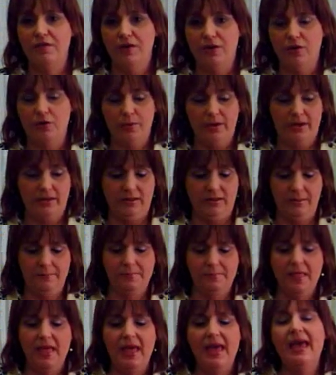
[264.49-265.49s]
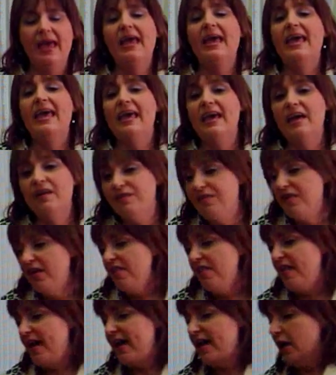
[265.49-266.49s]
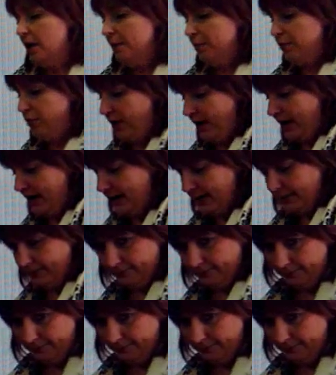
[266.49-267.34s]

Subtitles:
very quickly. If they upgrade,